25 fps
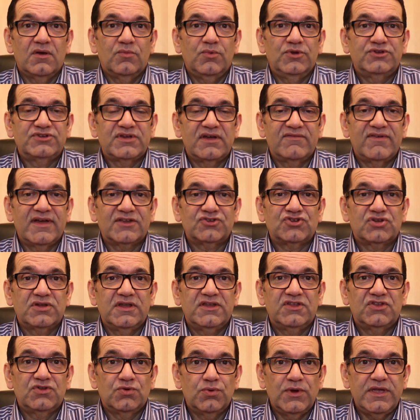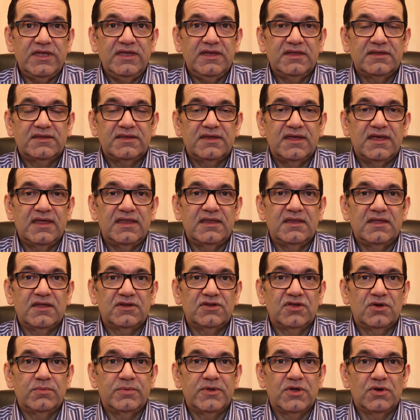which I've actually tweaked in
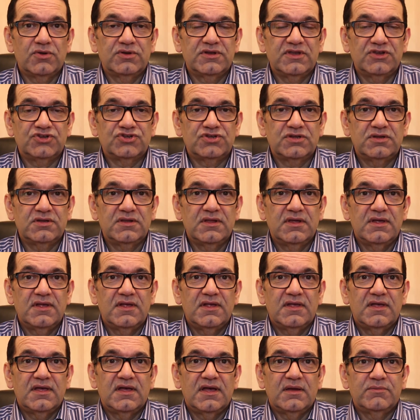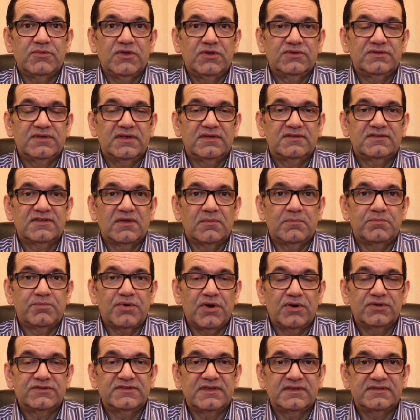Adobe Audition. I'm using some
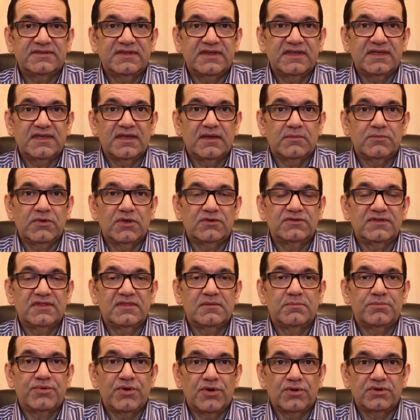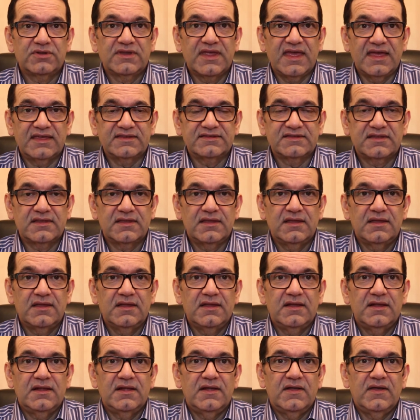processing. I'm using the broadcast
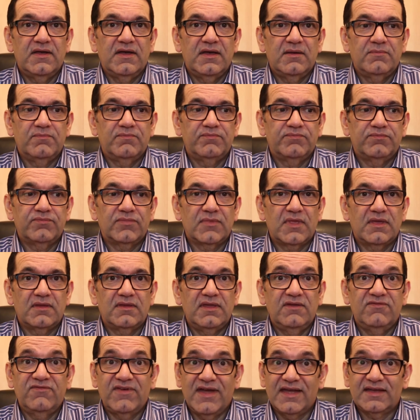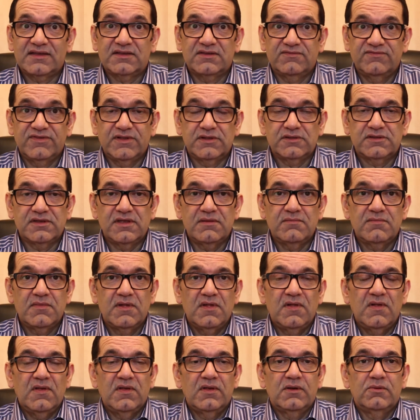effect filter,
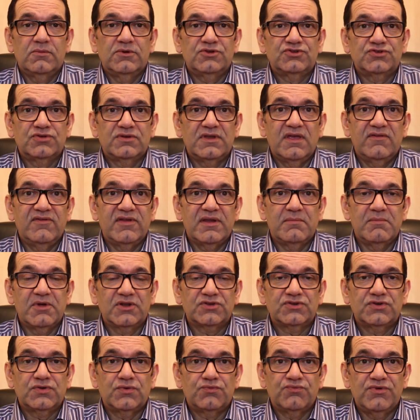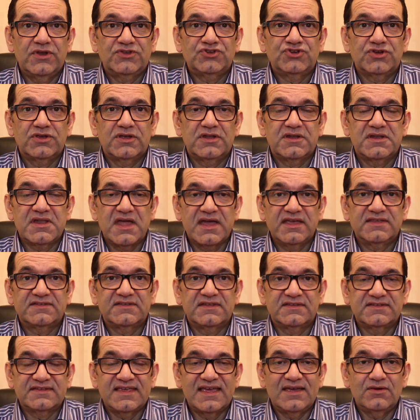which should give it a much richer,
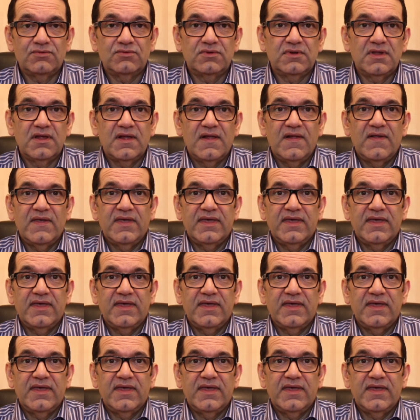nicer sound.